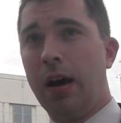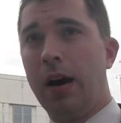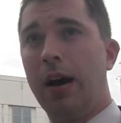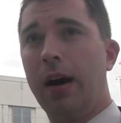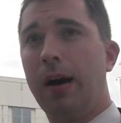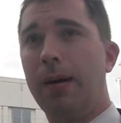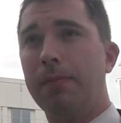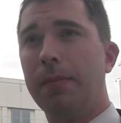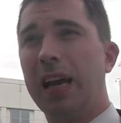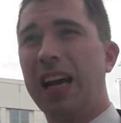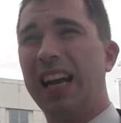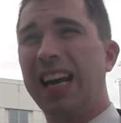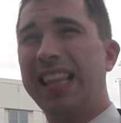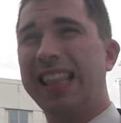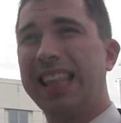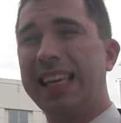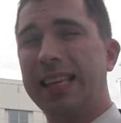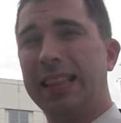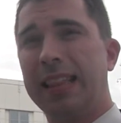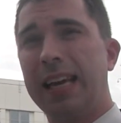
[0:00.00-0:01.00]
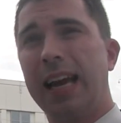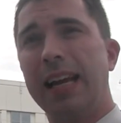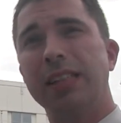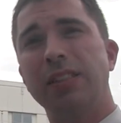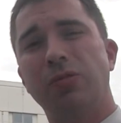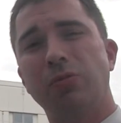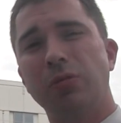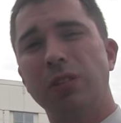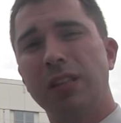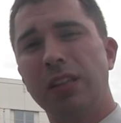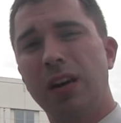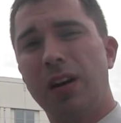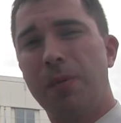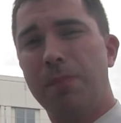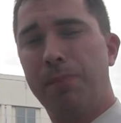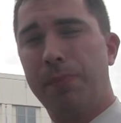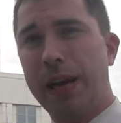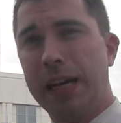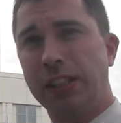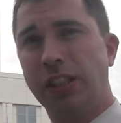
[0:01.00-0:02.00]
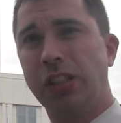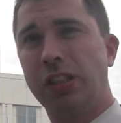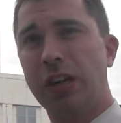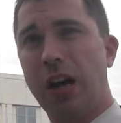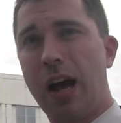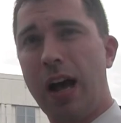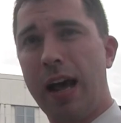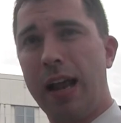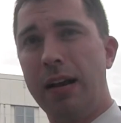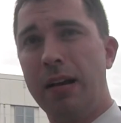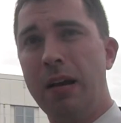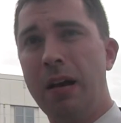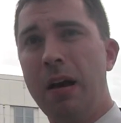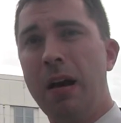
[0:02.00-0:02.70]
And I think that is really our best shot